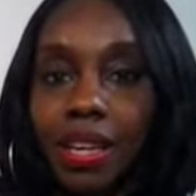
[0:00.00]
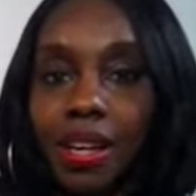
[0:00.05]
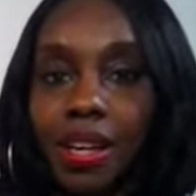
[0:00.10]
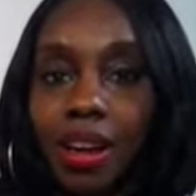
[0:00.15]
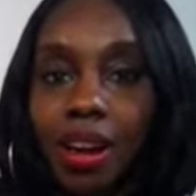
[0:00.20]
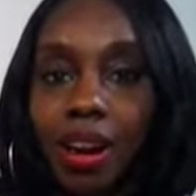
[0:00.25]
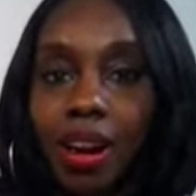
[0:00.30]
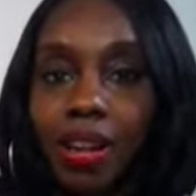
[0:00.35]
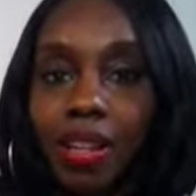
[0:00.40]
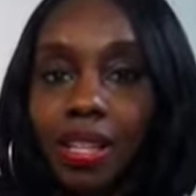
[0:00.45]

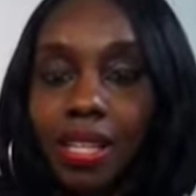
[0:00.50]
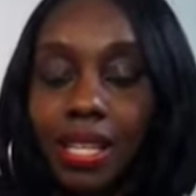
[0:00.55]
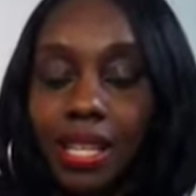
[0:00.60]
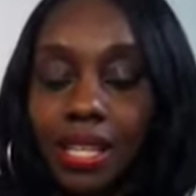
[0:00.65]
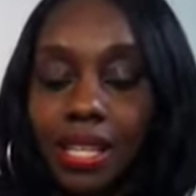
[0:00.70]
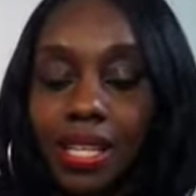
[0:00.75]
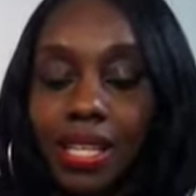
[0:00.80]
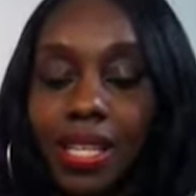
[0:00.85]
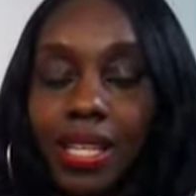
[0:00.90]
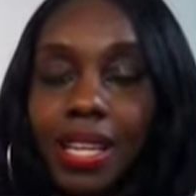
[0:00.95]

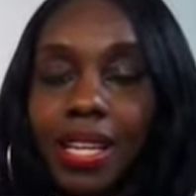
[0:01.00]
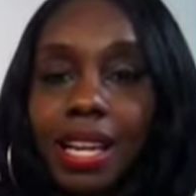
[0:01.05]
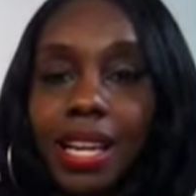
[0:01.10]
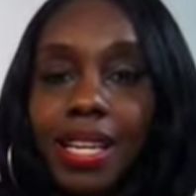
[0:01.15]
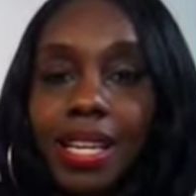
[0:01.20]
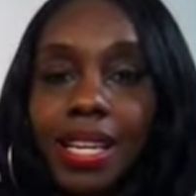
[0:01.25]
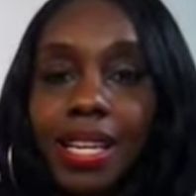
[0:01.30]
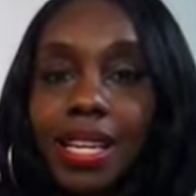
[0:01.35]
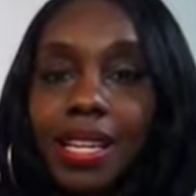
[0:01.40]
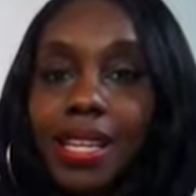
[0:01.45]
garlic, and
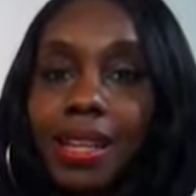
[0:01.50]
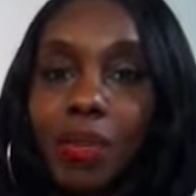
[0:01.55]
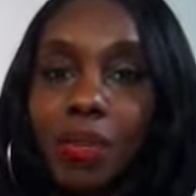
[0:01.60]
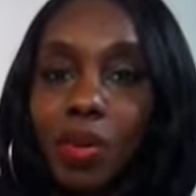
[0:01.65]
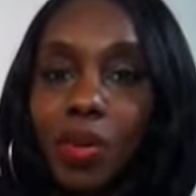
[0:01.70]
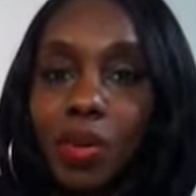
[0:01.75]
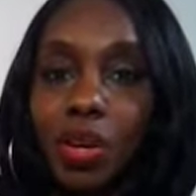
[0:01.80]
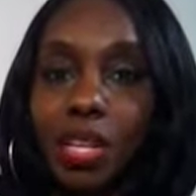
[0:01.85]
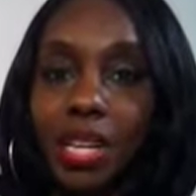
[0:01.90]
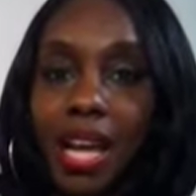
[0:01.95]
at the end
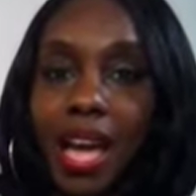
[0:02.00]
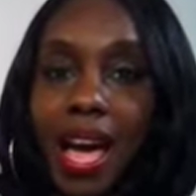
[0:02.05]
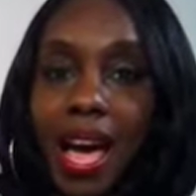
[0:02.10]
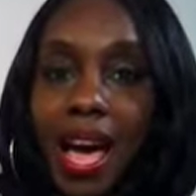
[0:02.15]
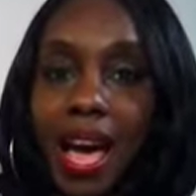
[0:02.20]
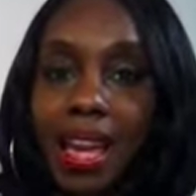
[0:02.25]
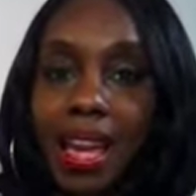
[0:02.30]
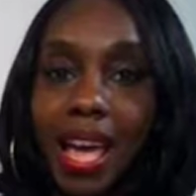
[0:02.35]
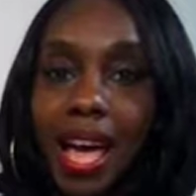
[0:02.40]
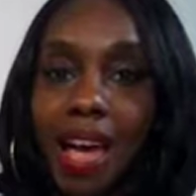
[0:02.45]
I'm going to
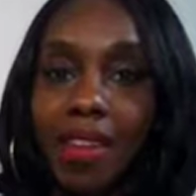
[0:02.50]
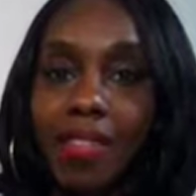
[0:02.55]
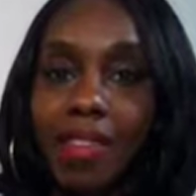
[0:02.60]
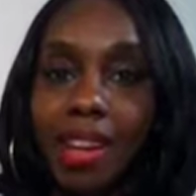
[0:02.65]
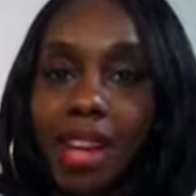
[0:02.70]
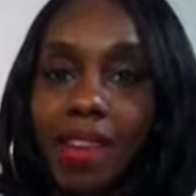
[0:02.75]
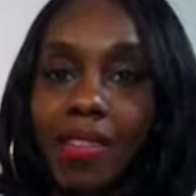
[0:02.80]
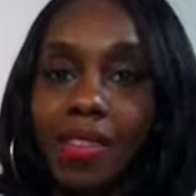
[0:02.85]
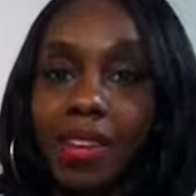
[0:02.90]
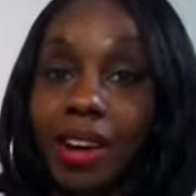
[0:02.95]
add half
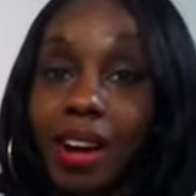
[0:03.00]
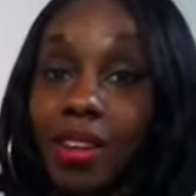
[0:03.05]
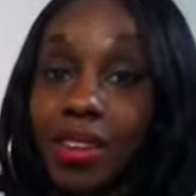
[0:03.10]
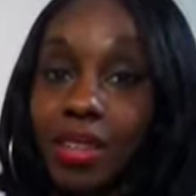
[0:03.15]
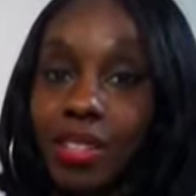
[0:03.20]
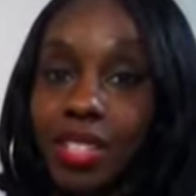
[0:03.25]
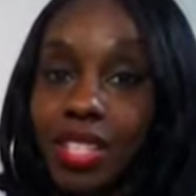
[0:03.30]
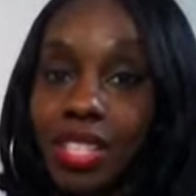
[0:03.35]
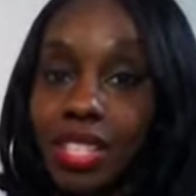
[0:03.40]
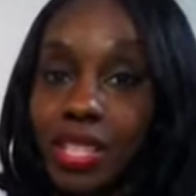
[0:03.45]
an
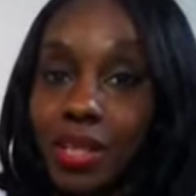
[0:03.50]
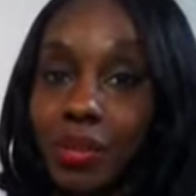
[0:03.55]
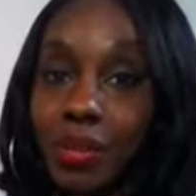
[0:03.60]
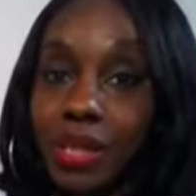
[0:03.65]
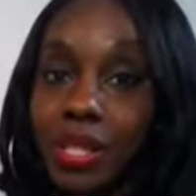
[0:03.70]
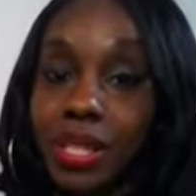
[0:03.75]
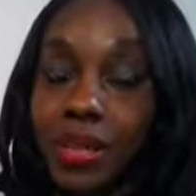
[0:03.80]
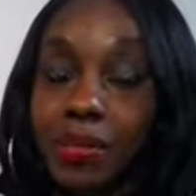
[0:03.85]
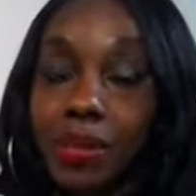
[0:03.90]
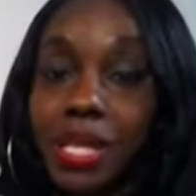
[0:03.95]
avocado to eat
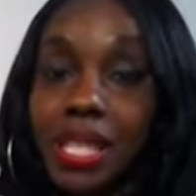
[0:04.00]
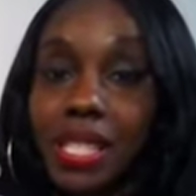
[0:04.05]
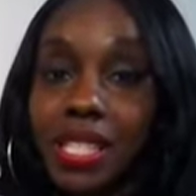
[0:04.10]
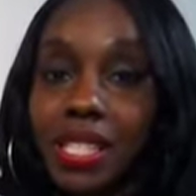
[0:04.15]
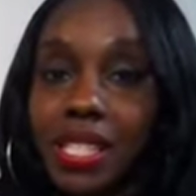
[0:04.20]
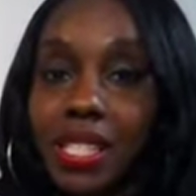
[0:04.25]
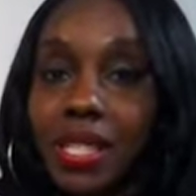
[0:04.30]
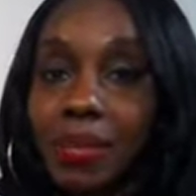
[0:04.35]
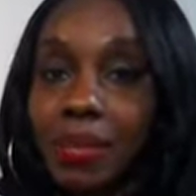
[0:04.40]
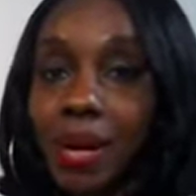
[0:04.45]
with it because
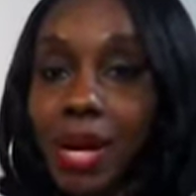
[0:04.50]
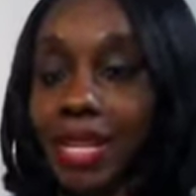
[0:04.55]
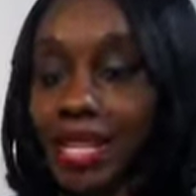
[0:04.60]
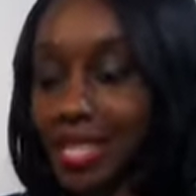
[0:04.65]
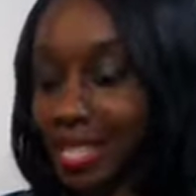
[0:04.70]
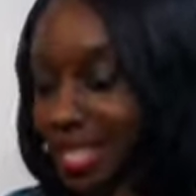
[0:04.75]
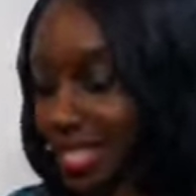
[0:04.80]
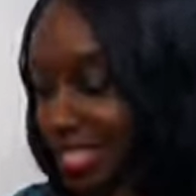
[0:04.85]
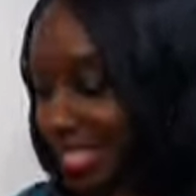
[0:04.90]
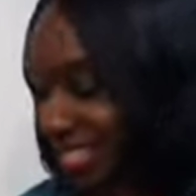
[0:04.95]
of the
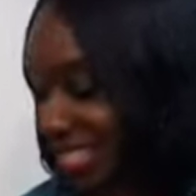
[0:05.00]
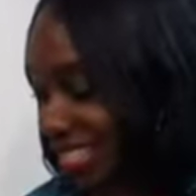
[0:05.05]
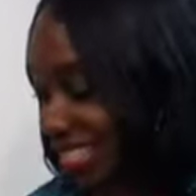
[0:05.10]
spice.